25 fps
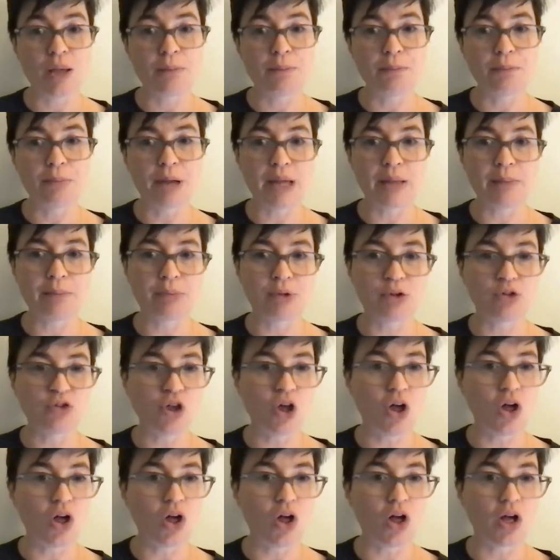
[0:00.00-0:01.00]
might
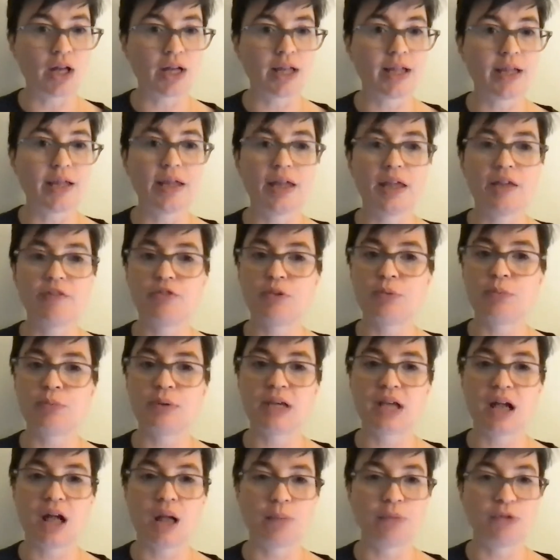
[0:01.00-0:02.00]
belong if it
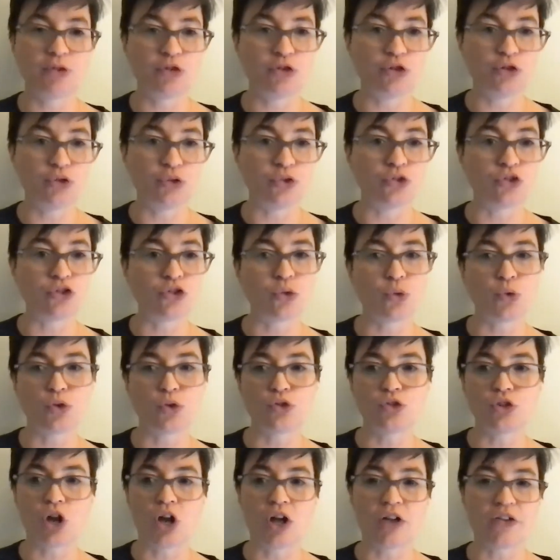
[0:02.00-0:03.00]
becomes loose or
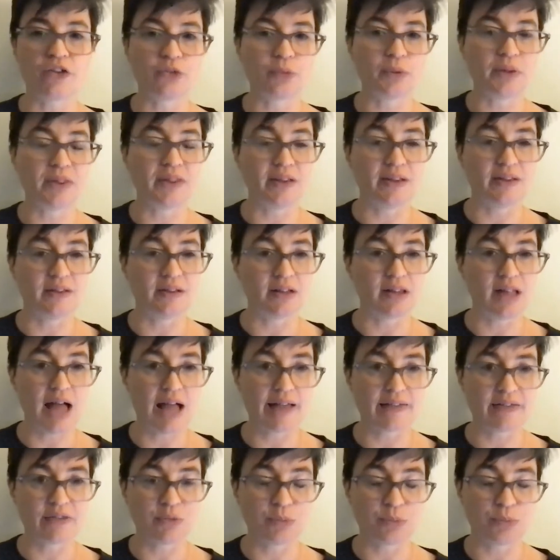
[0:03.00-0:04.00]
lost within the
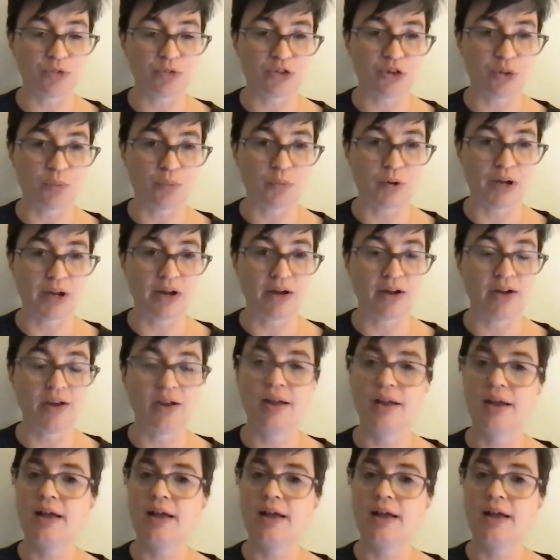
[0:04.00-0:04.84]
classroom somewhere.